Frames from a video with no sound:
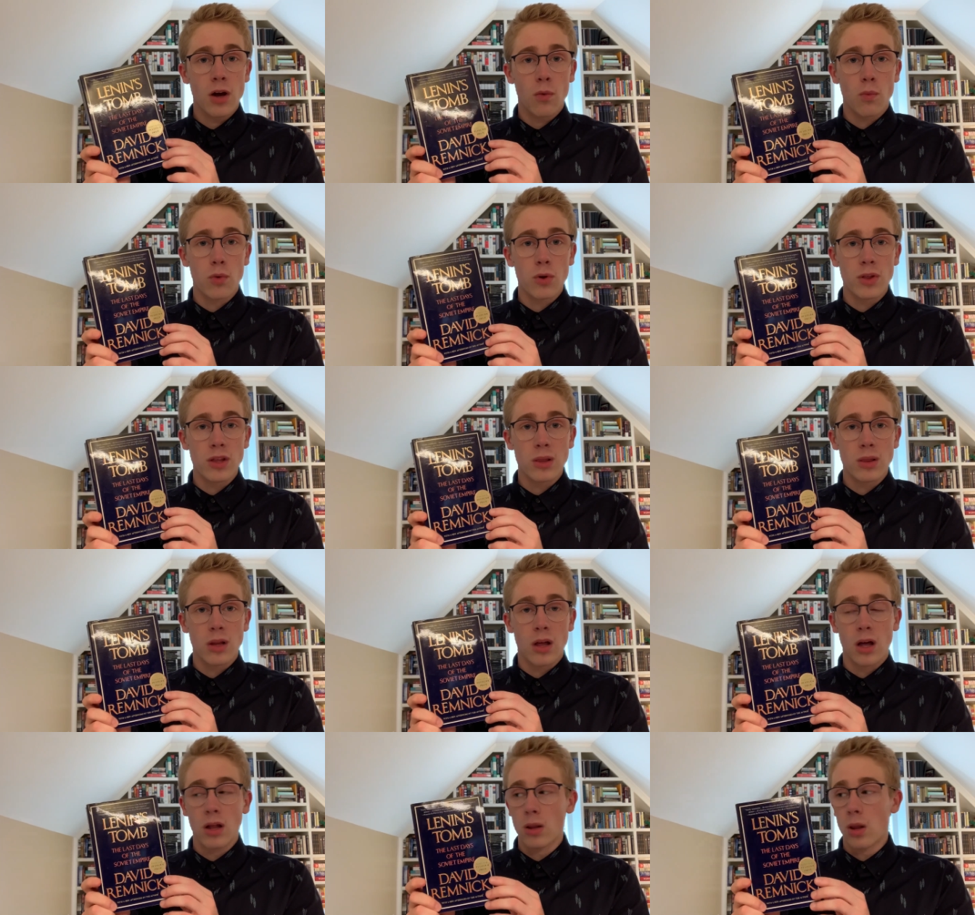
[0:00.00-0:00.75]
a really
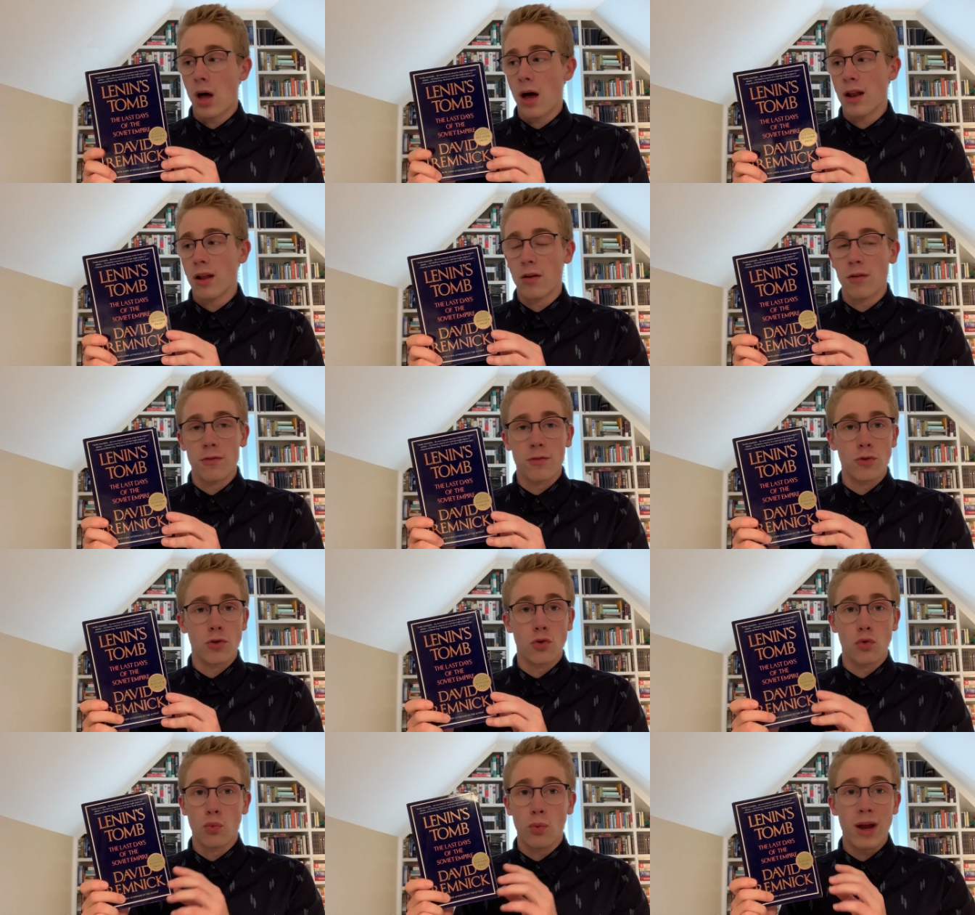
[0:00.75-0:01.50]
a lot
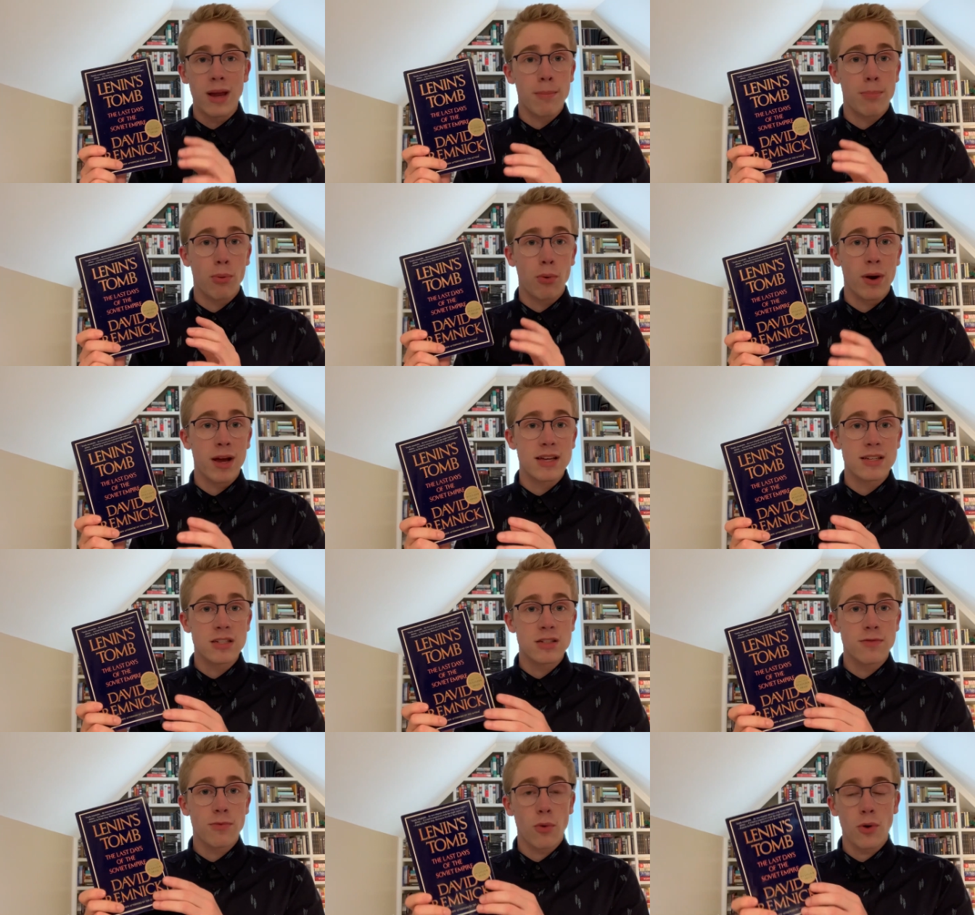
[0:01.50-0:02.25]
of great
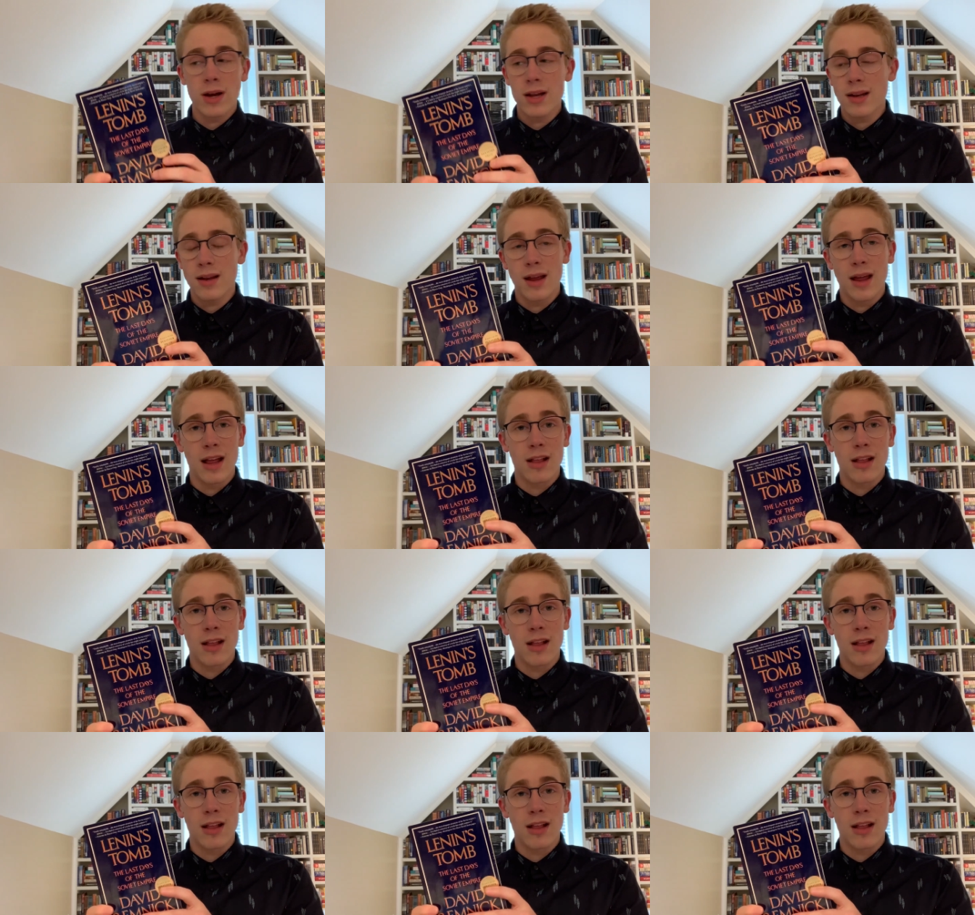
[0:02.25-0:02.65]
praise for it,